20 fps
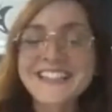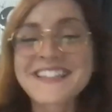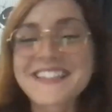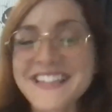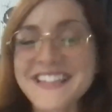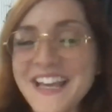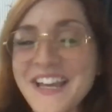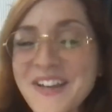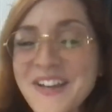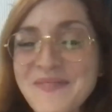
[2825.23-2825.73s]

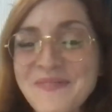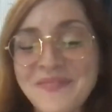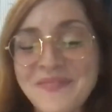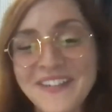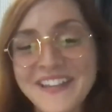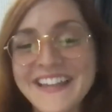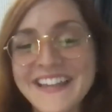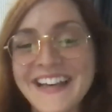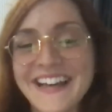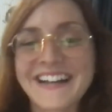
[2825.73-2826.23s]
Same.
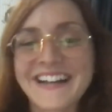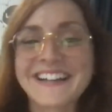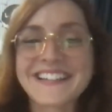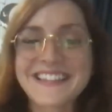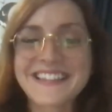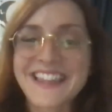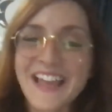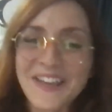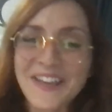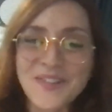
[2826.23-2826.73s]
Yeah.
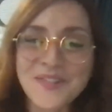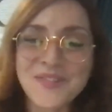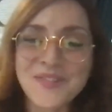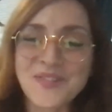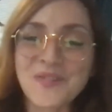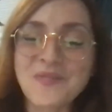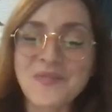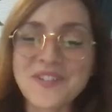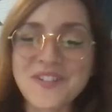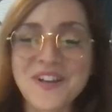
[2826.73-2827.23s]
Thank you
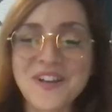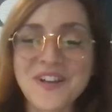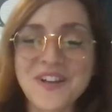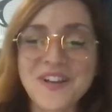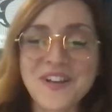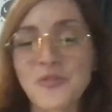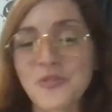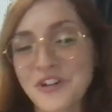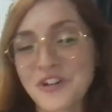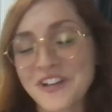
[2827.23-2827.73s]
so much, guys,
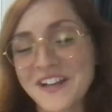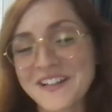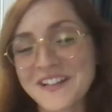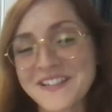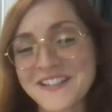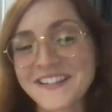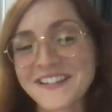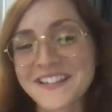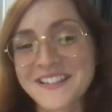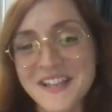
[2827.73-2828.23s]
for
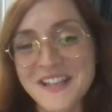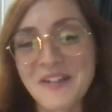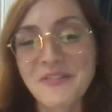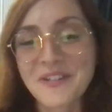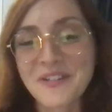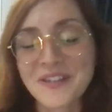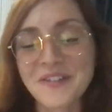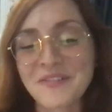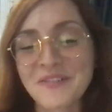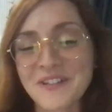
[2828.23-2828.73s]
organizing this. I
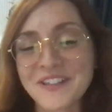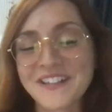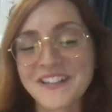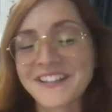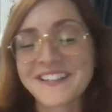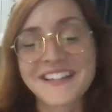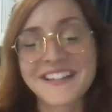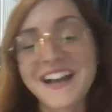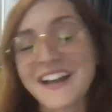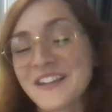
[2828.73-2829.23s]

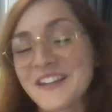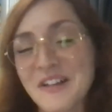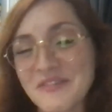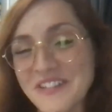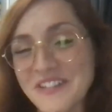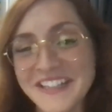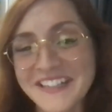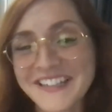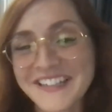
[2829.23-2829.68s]
loved it.